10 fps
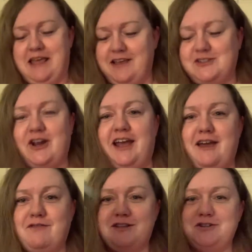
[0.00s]
Sorry, I
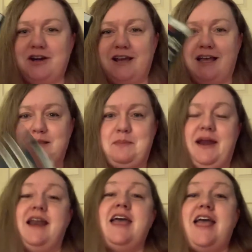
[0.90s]
have Australia on the
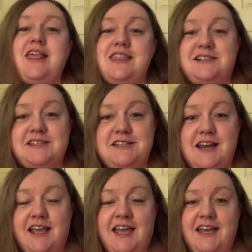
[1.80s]
brain. This is
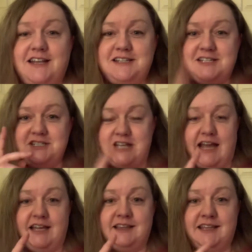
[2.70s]
dedicated to
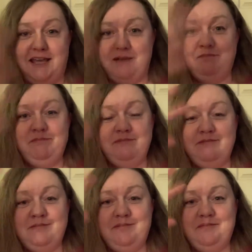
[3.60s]
Jack and Liam.
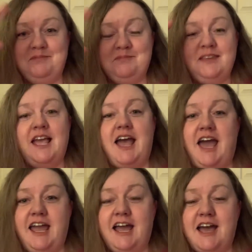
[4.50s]

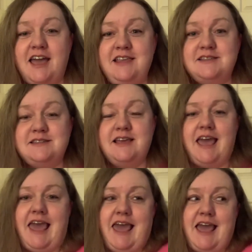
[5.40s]
Hi, guys.
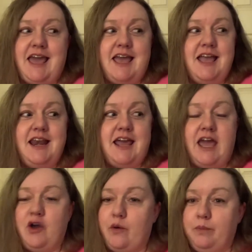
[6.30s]
And I
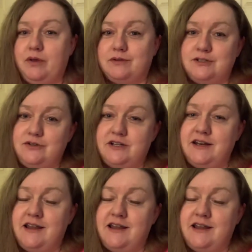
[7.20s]
hope you'll tune in